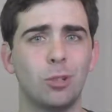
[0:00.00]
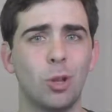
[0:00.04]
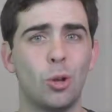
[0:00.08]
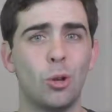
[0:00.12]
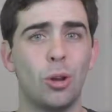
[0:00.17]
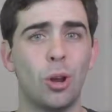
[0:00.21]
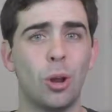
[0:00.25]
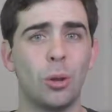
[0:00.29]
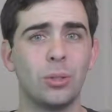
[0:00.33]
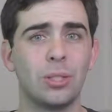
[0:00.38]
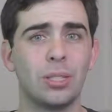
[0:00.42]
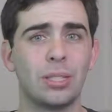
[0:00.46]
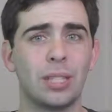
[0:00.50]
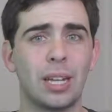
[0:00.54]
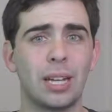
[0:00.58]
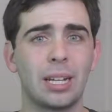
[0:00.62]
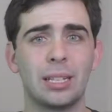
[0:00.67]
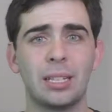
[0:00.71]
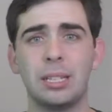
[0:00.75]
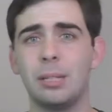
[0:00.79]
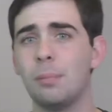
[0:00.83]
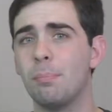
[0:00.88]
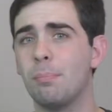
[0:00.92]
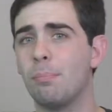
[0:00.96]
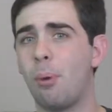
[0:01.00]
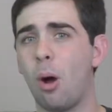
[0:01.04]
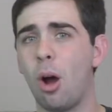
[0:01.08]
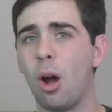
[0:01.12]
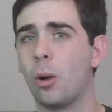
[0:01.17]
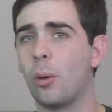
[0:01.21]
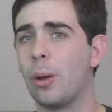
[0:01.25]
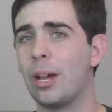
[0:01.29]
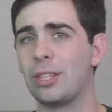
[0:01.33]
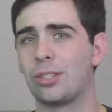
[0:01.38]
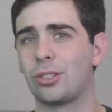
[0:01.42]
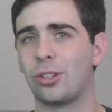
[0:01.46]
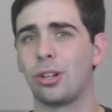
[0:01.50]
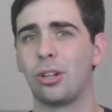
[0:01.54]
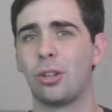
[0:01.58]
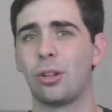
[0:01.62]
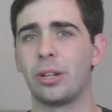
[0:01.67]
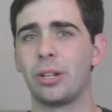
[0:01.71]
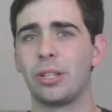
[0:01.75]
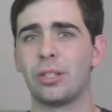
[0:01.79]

Who knows exactly? BioWare's got a lot